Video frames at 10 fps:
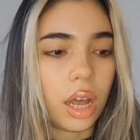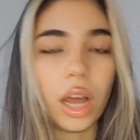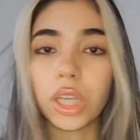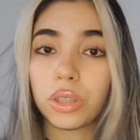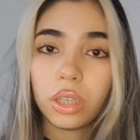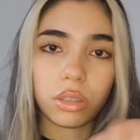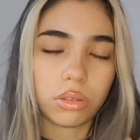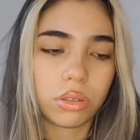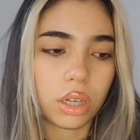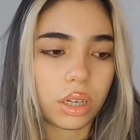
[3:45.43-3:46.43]
You need
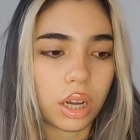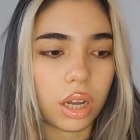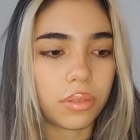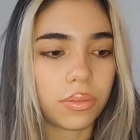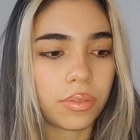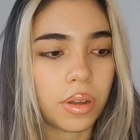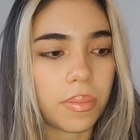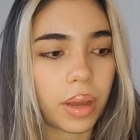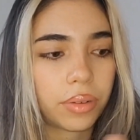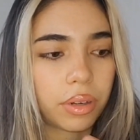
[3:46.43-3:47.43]
to start off
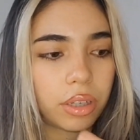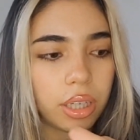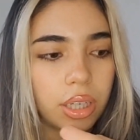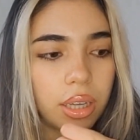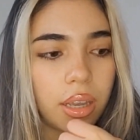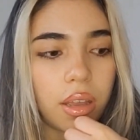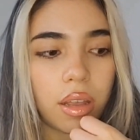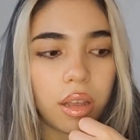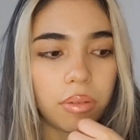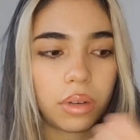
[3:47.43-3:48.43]
by rocking it
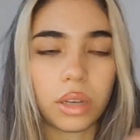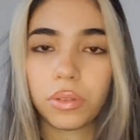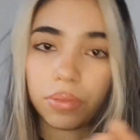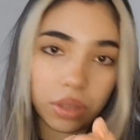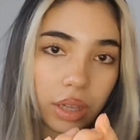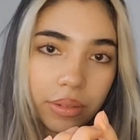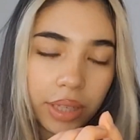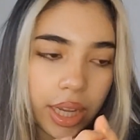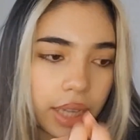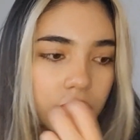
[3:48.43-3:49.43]
with your
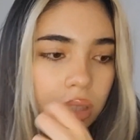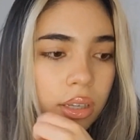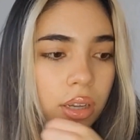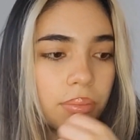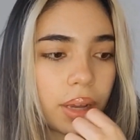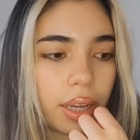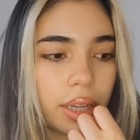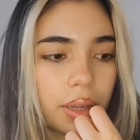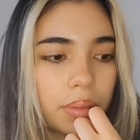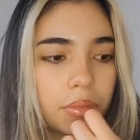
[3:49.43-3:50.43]
left hand,
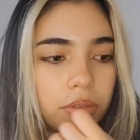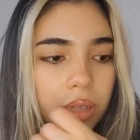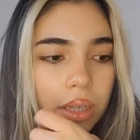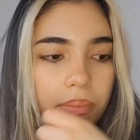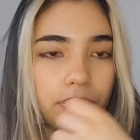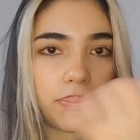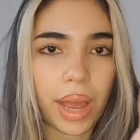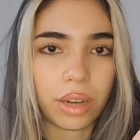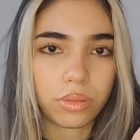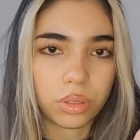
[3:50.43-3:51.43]
by moving it
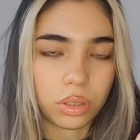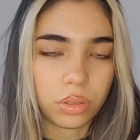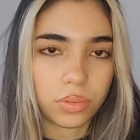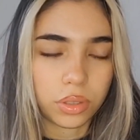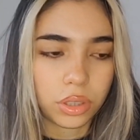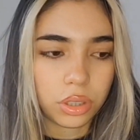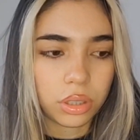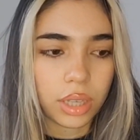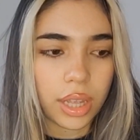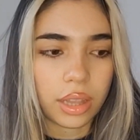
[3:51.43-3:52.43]
backwards
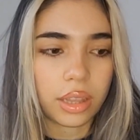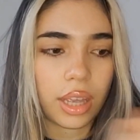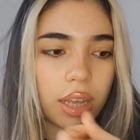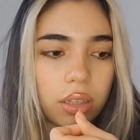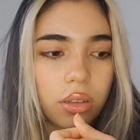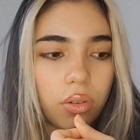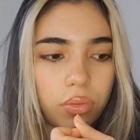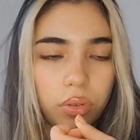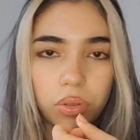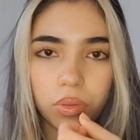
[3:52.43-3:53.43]
first and then
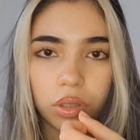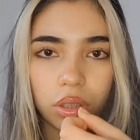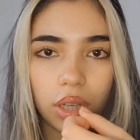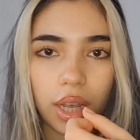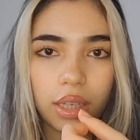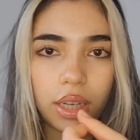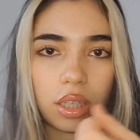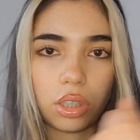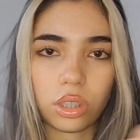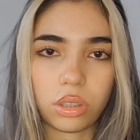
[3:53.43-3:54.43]
forward, and
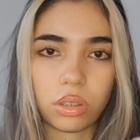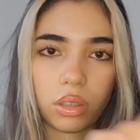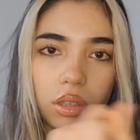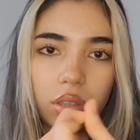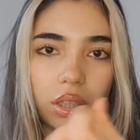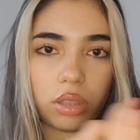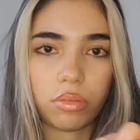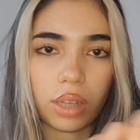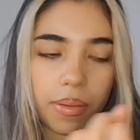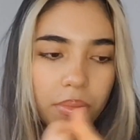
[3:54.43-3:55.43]
then just
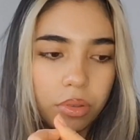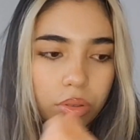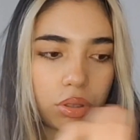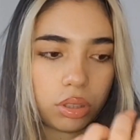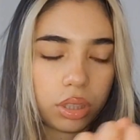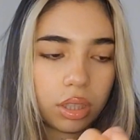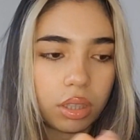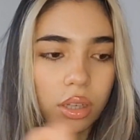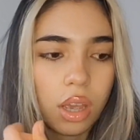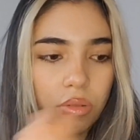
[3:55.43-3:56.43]
continue that motion,
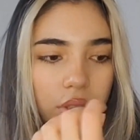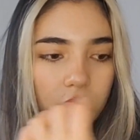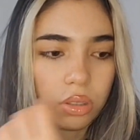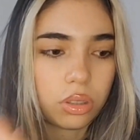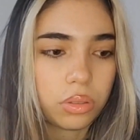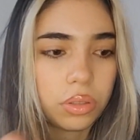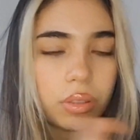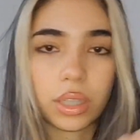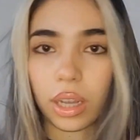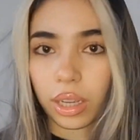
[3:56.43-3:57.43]
which I'll show
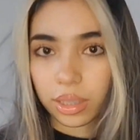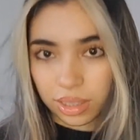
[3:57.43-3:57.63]
you in a